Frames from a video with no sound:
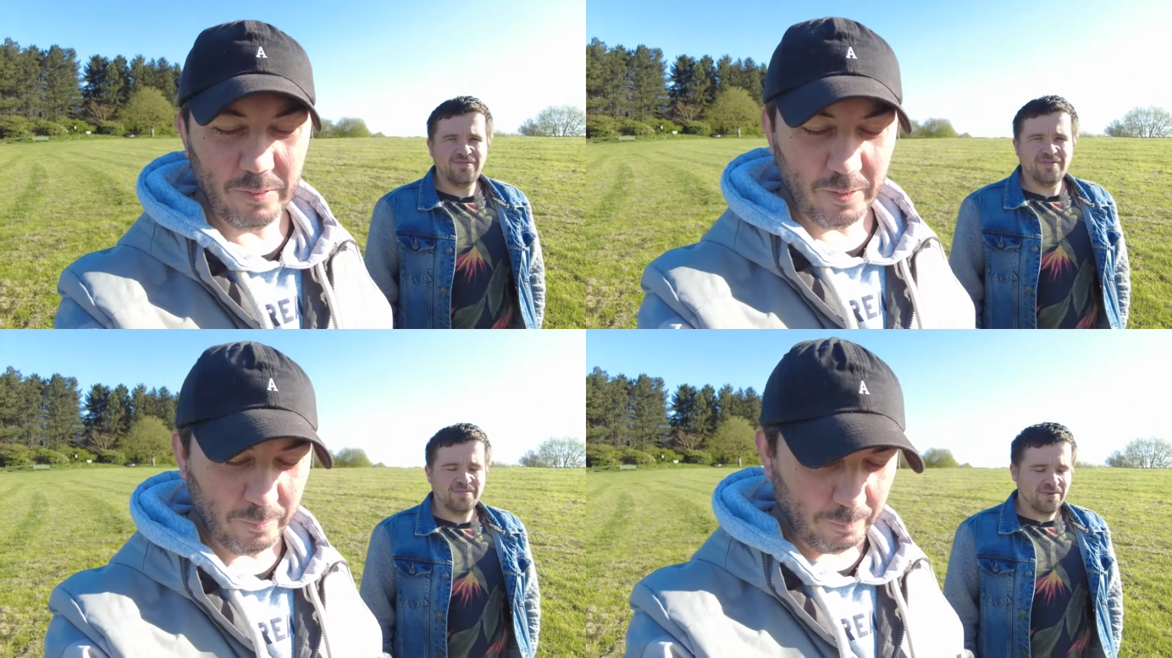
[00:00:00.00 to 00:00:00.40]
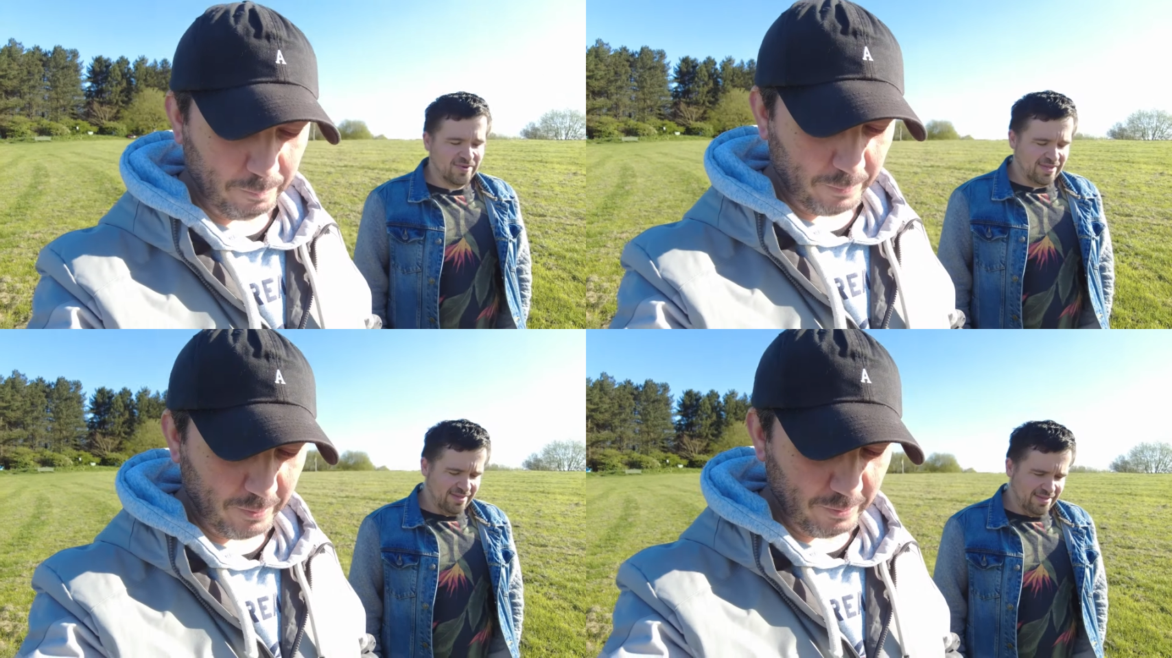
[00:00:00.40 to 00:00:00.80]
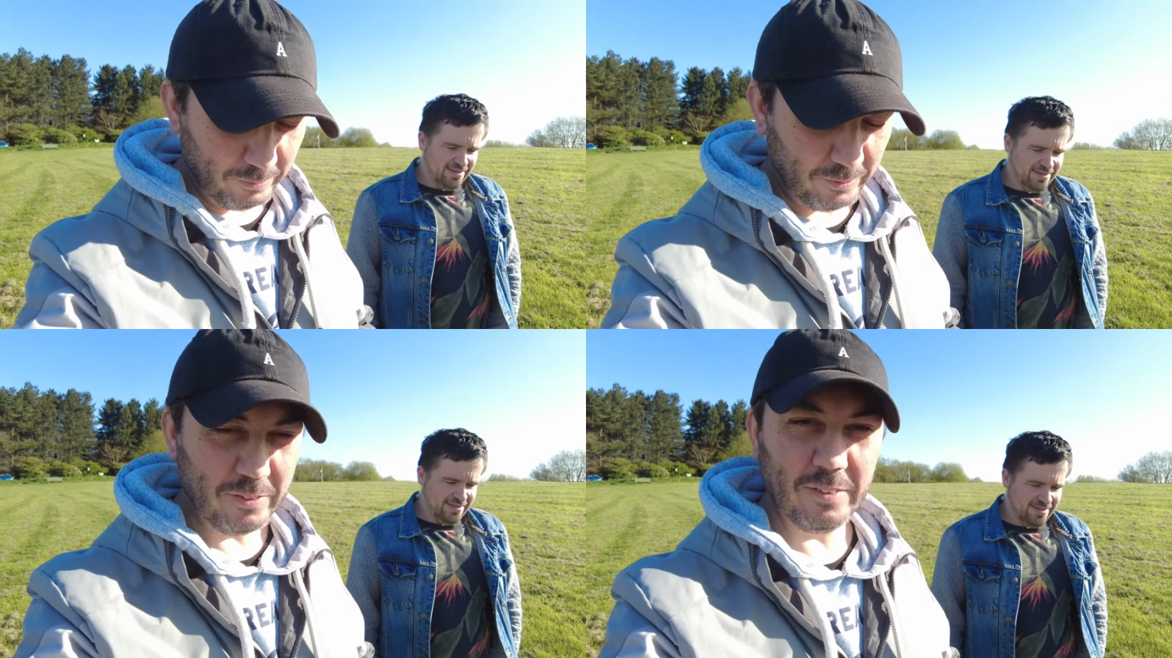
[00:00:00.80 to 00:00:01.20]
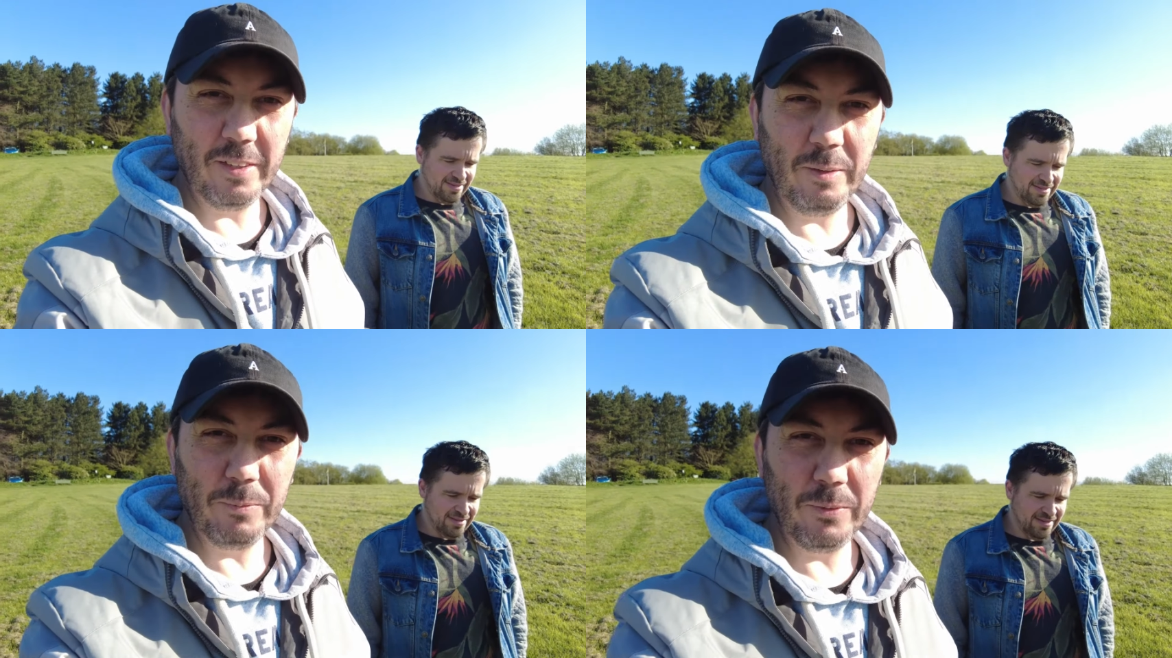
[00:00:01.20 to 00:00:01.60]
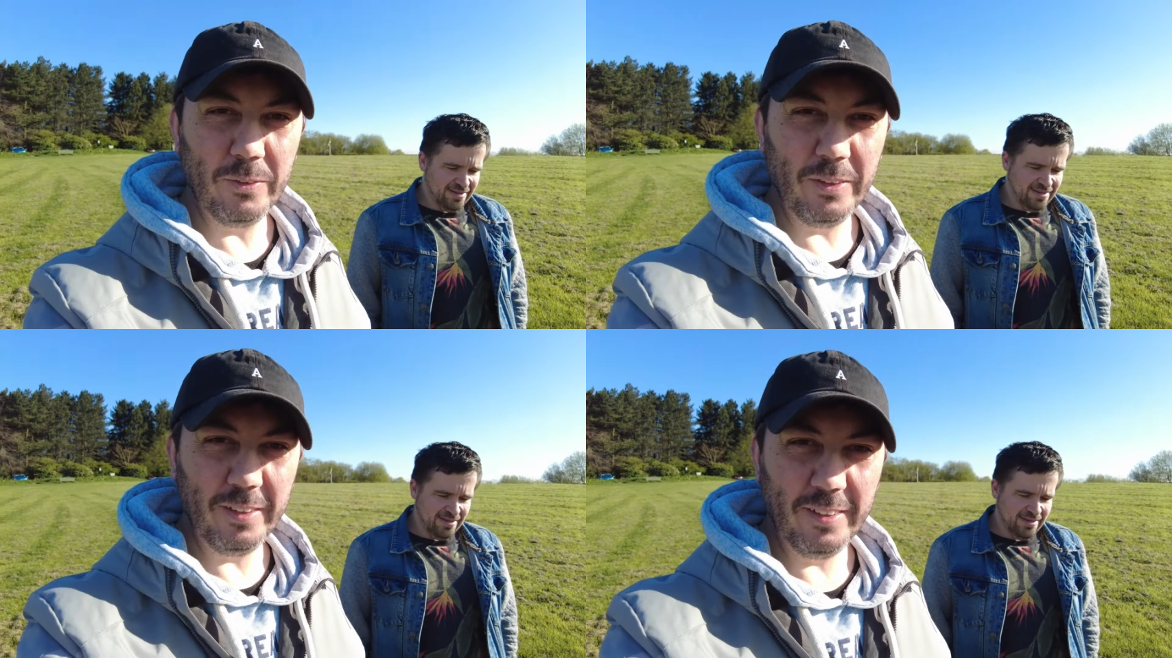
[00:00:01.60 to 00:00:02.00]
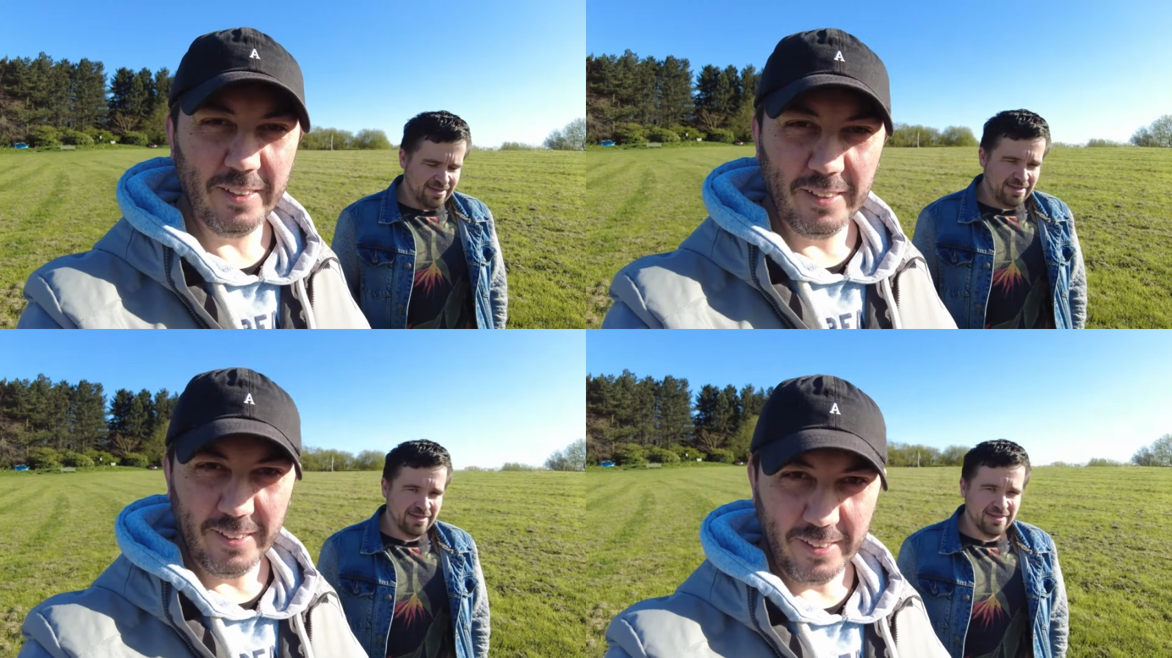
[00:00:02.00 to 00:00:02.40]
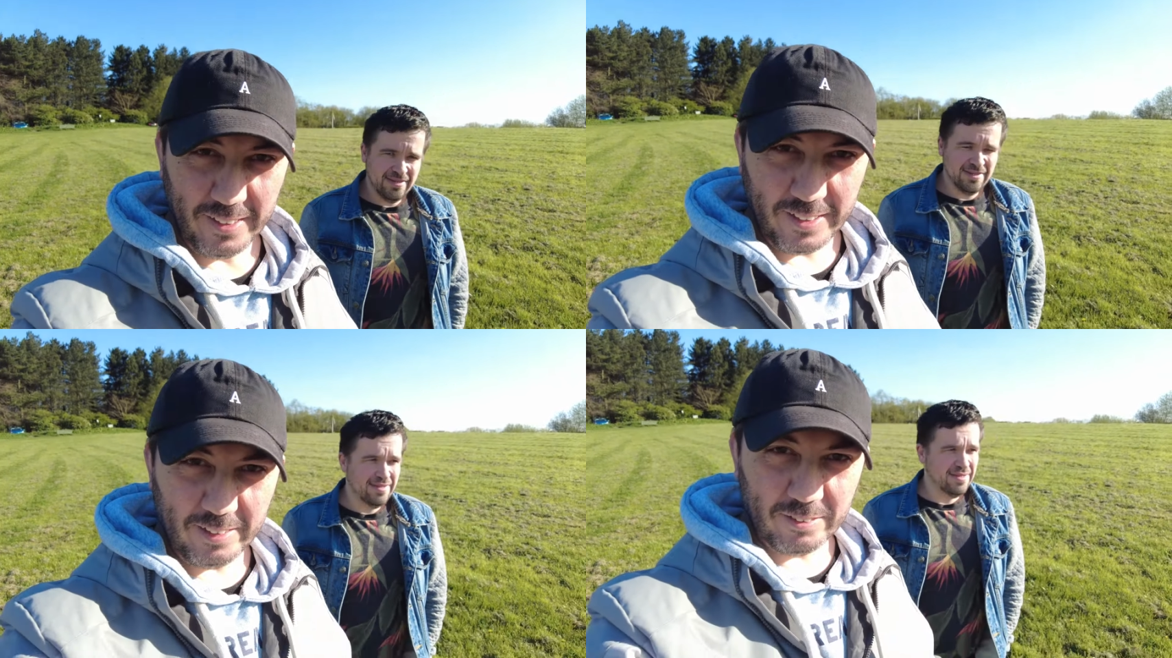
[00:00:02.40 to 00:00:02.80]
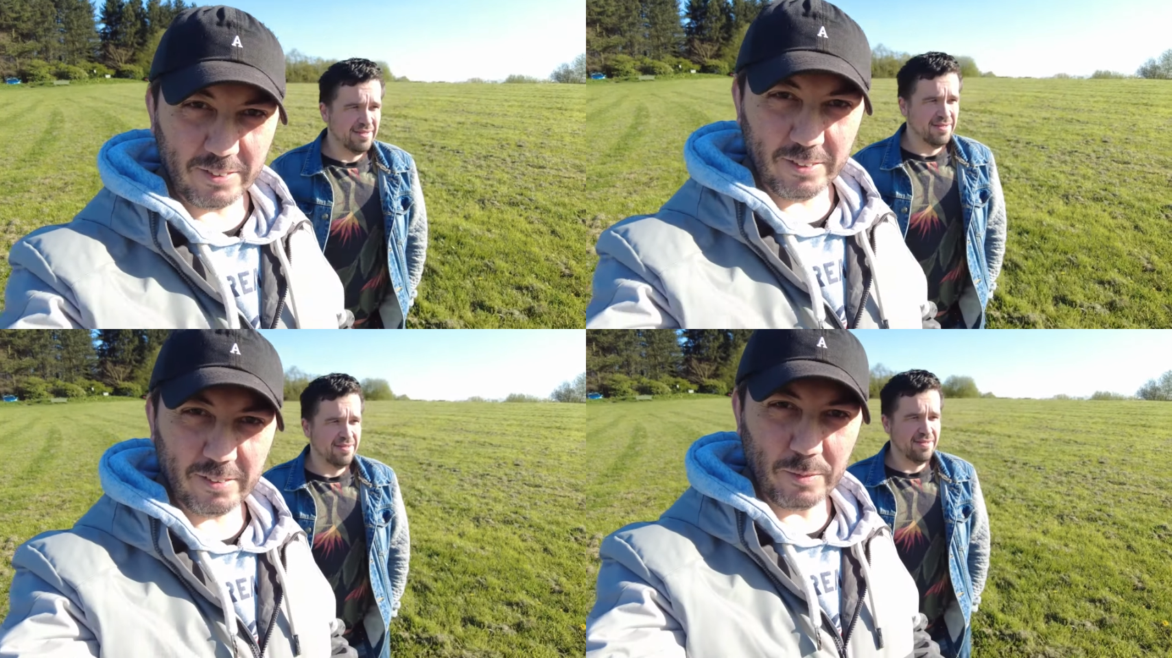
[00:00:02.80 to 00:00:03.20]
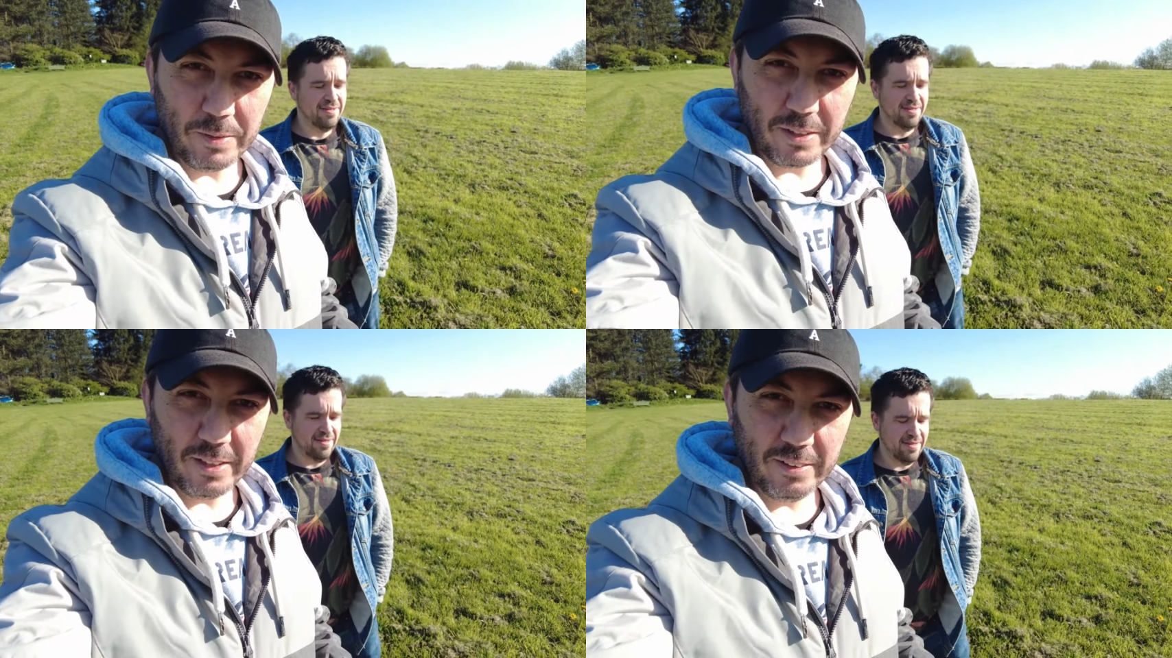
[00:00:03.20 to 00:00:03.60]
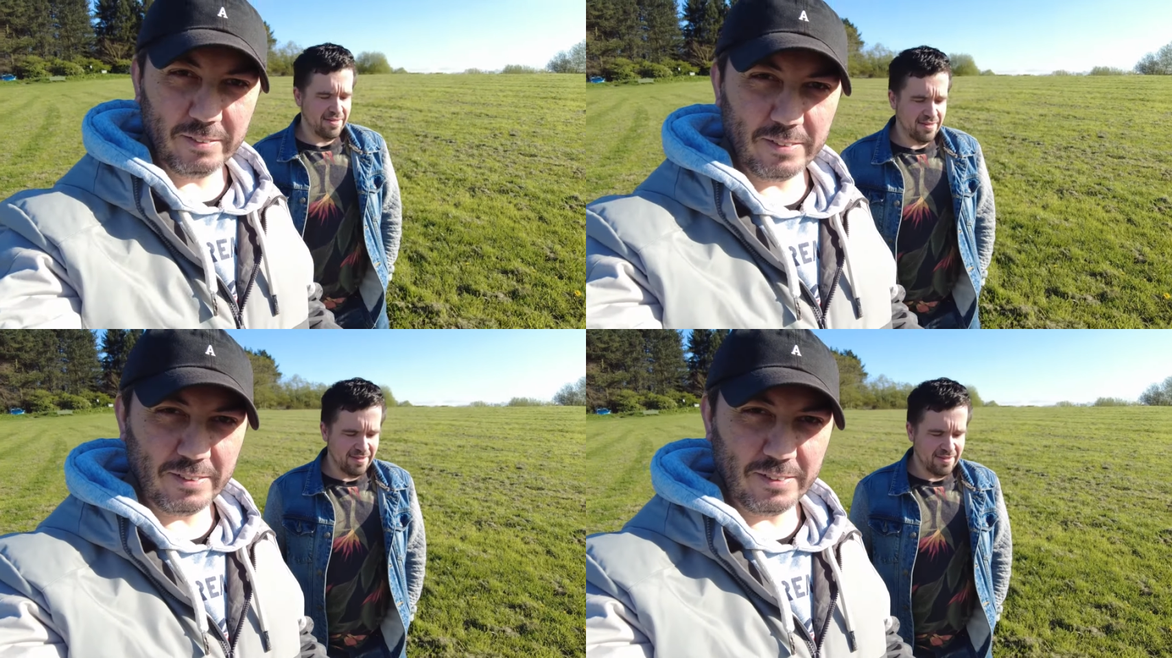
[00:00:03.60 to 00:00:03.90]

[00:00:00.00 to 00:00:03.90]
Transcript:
Speaker 1: beautiful morning. Beautiful sunny morning. Ian's got his summer clothes